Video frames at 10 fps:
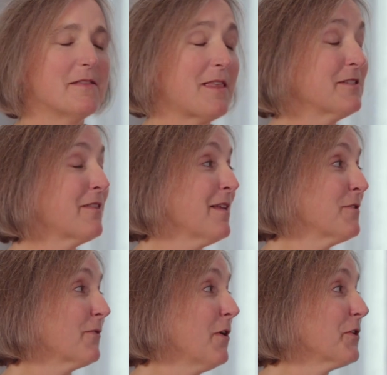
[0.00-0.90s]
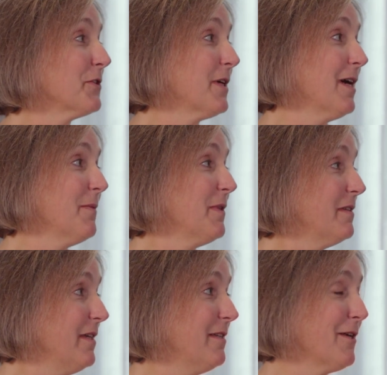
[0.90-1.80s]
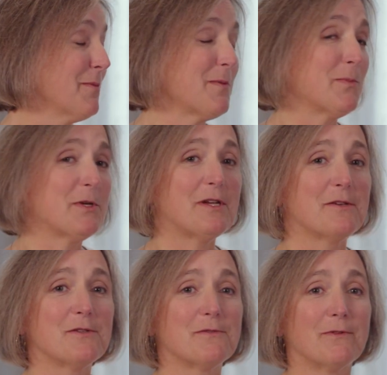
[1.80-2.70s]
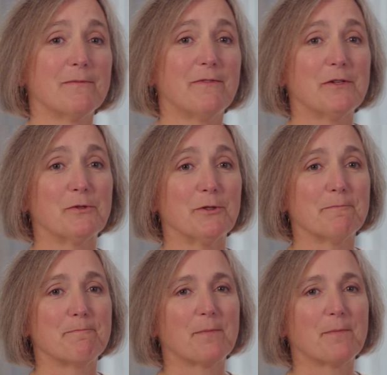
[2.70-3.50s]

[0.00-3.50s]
Thanks, Lance, for all your time and the detail about Bridge House's Firm Fund Group.